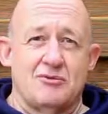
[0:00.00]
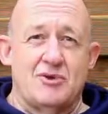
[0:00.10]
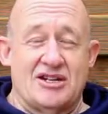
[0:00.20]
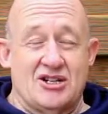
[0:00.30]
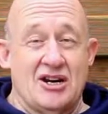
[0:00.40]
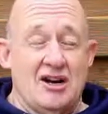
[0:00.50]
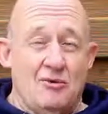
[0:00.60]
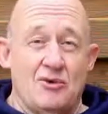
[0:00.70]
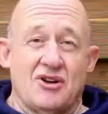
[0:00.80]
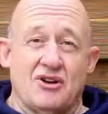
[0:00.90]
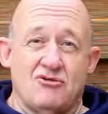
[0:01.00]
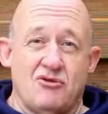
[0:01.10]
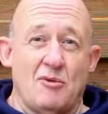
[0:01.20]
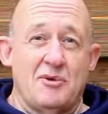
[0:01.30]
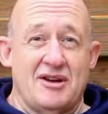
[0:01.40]
which with a
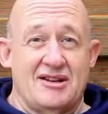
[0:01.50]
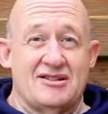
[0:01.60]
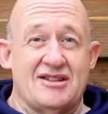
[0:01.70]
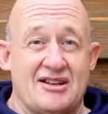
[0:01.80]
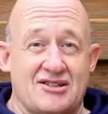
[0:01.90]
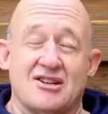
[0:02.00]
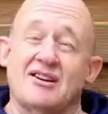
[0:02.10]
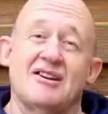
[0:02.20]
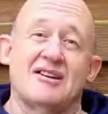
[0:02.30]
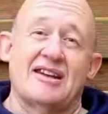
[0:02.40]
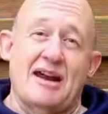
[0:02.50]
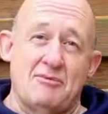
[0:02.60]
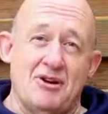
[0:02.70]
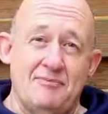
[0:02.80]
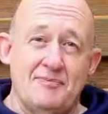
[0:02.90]
crop sensor
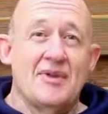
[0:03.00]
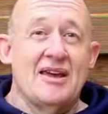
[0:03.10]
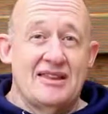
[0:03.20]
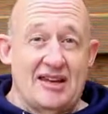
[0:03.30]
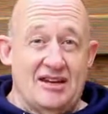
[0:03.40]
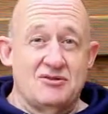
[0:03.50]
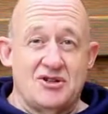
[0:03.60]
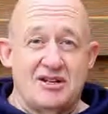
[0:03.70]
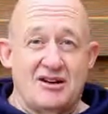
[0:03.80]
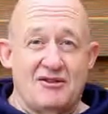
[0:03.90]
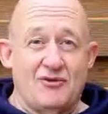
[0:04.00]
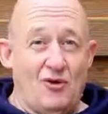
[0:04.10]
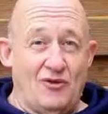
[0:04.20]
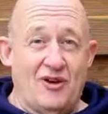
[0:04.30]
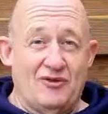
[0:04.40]
camera, that gives you
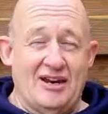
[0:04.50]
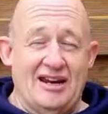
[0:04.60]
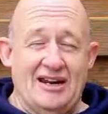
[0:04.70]
450.